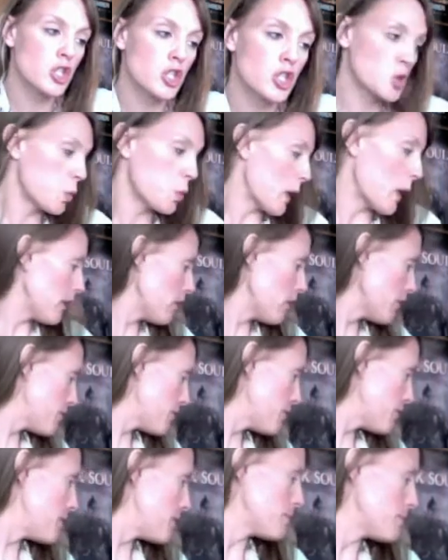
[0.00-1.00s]

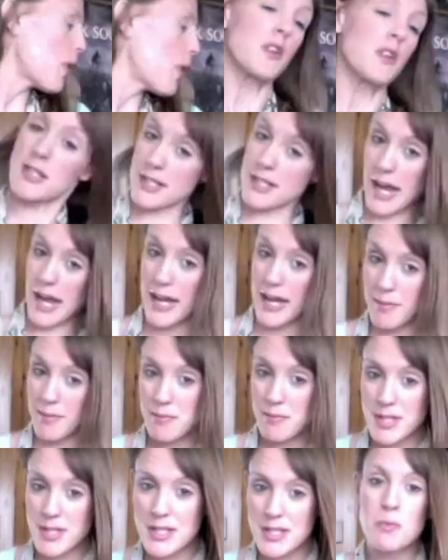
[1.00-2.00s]
12 boxed
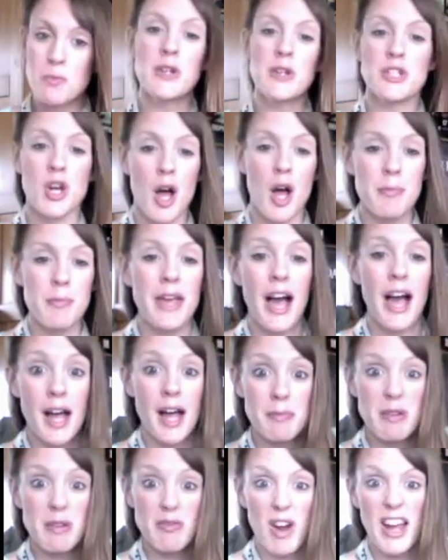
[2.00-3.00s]
games, which are
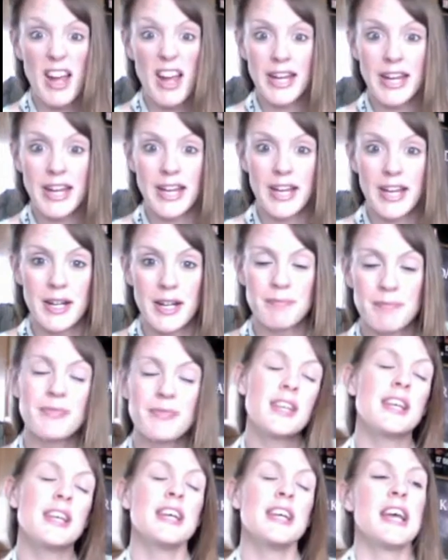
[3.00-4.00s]
behind me right here.
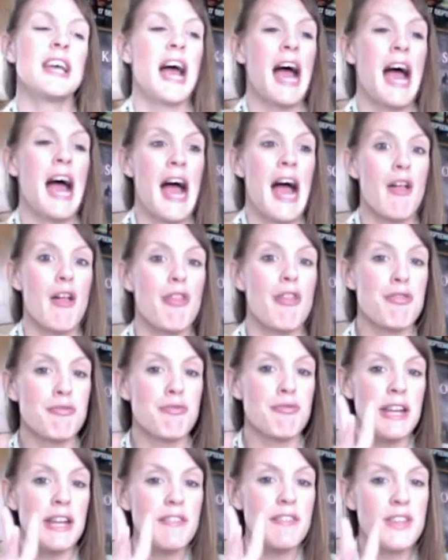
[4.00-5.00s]

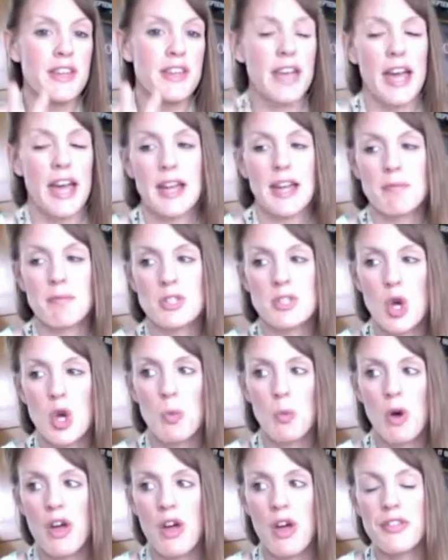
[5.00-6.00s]
3 of the games are
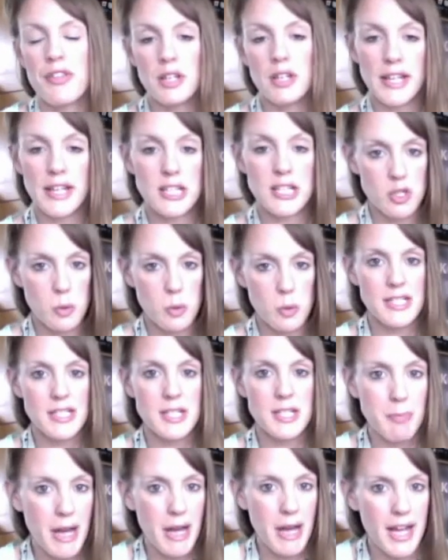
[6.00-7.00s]
worth at least
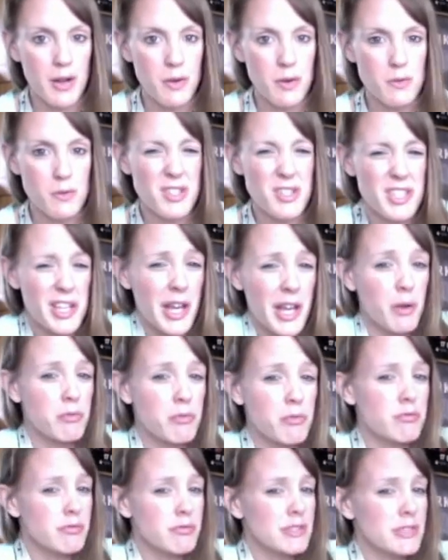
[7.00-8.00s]
£20, so
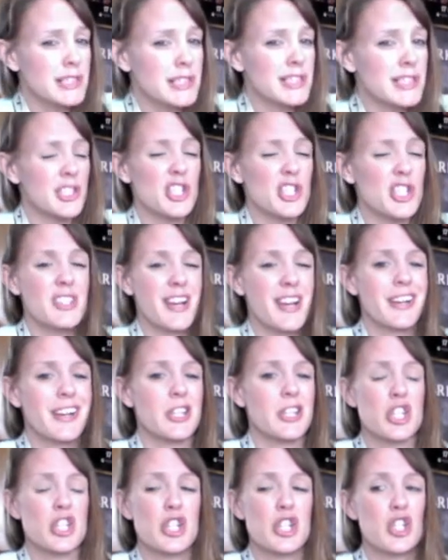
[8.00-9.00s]
really she's kind
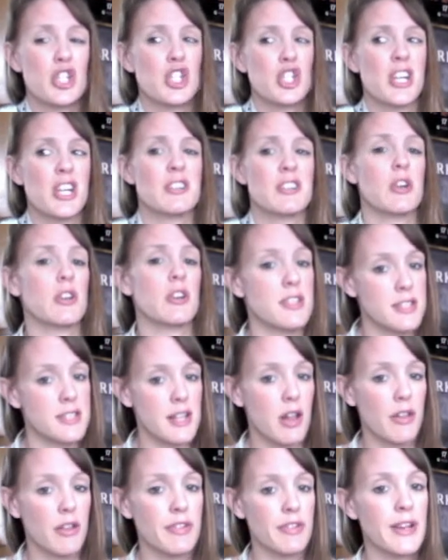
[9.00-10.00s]
of shit on
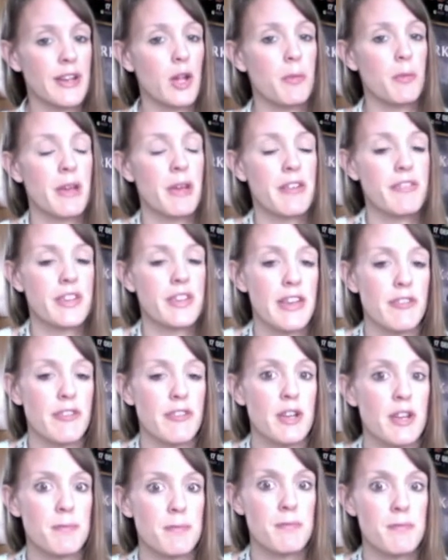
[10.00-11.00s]
herself a little bit for giving
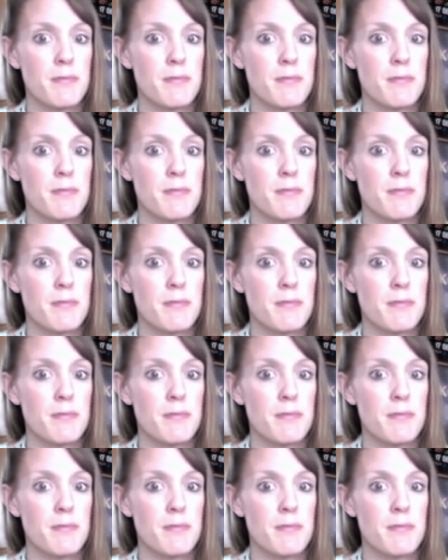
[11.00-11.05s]
it